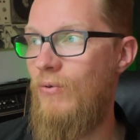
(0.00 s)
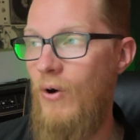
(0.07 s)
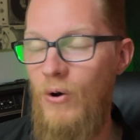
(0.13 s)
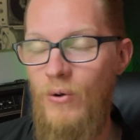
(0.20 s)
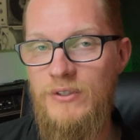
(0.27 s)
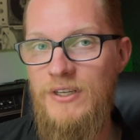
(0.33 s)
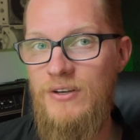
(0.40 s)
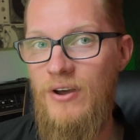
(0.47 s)

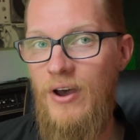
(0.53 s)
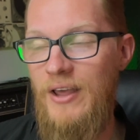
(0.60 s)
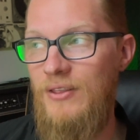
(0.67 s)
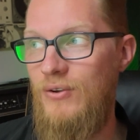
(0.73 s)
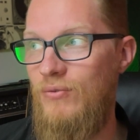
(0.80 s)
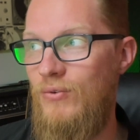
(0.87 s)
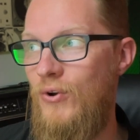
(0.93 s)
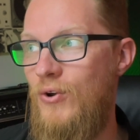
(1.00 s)
Grohl denied
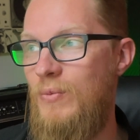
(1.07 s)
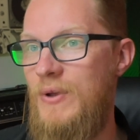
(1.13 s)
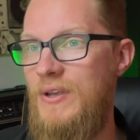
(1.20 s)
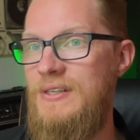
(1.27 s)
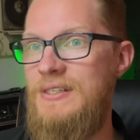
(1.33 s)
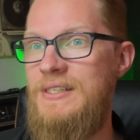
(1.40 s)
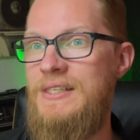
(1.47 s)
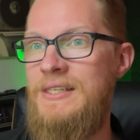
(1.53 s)
the
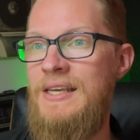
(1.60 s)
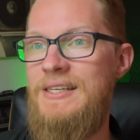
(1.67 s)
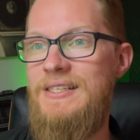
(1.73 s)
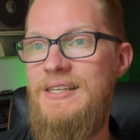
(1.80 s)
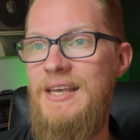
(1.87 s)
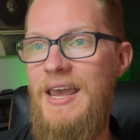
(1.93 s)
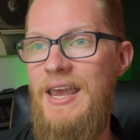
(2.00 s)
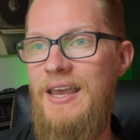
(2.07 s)
rumours,
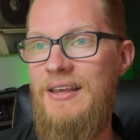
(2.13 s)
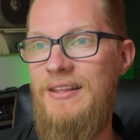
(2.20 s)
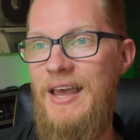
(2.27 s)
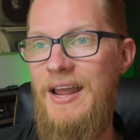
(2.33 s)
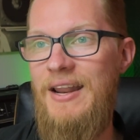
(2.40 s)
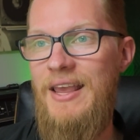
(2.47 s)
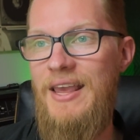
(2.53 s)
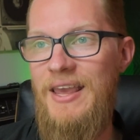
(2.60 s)
saying
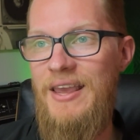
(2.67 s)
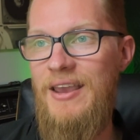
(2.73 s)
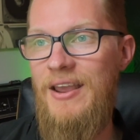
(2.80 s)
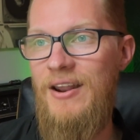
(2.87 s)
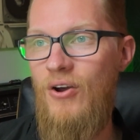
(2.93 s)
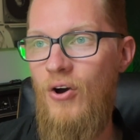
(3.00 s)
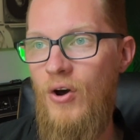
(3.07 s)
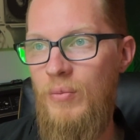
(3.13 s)
that he
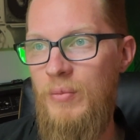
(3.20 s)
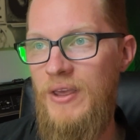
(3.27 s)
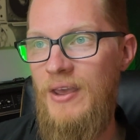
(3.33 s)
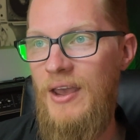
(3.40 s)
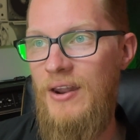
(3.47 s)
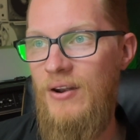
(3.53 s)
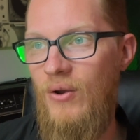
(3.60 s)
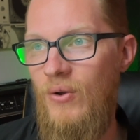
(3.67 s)
and Homie
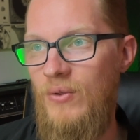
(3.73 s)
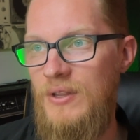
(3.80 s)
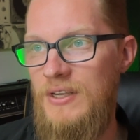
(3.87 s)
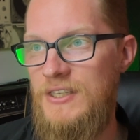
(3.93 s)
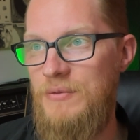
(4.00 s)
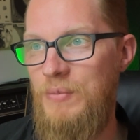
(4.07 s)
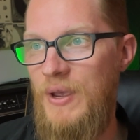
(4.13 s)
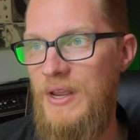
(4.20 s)
had only
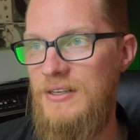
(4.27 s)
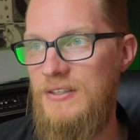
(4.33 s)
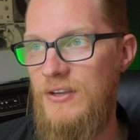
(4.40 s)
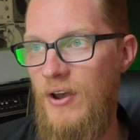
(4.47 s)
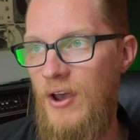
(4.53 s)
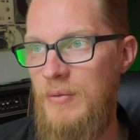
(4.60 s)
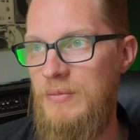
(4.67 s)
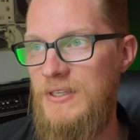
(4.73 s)
spent
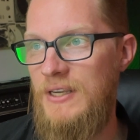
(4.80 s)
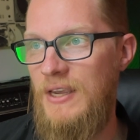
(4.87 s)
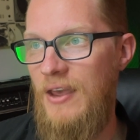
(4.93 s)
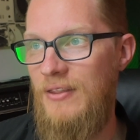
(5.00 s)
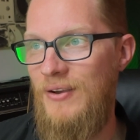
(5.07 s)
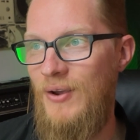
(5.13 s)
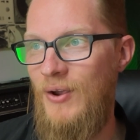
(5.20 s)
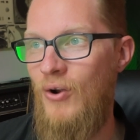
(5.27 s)
time
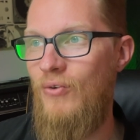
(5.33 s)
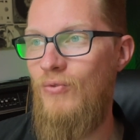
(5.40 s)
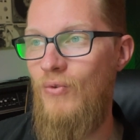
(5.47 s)
together